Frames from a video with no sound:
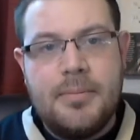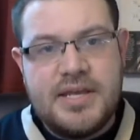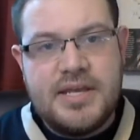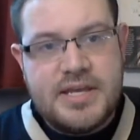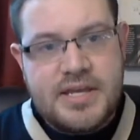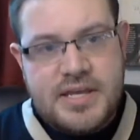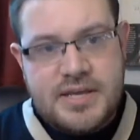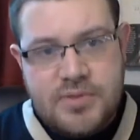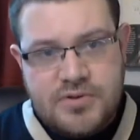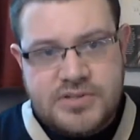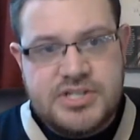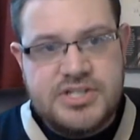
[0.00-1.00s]
He
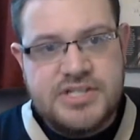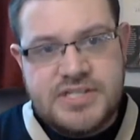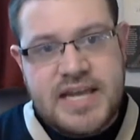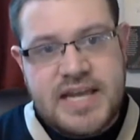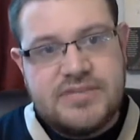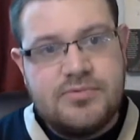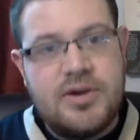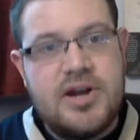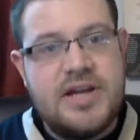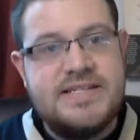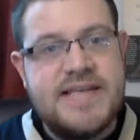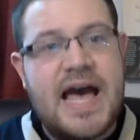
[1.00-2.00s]
mostly just stays
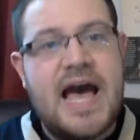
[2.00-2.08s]
where he's